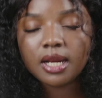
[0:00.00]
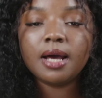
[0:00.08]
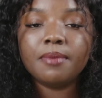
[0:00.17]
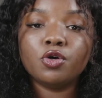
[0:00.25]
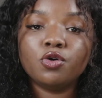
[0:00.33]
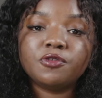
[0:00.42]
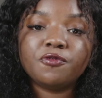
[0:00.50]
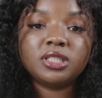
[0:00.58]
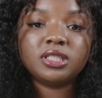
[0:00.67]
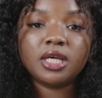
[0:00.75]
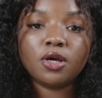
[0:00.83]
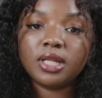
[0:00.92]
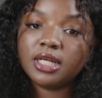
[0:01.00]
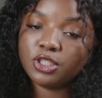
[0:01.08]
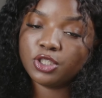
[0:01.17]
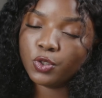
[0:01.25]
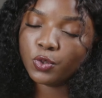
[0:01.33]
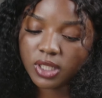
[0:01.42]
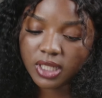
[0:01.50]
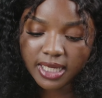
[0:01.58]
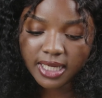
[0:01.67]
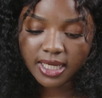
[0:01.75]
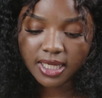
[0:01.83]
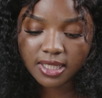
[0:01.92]
your host for today, Olatimi Ukole.
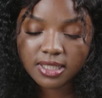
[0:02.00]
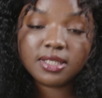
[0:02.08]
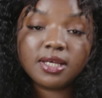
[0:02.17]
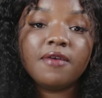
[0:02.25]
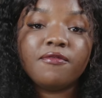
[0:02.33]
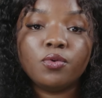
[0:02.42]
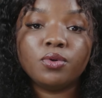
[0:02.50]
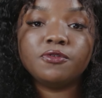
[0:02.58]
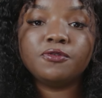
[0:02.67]
Till have a wonderful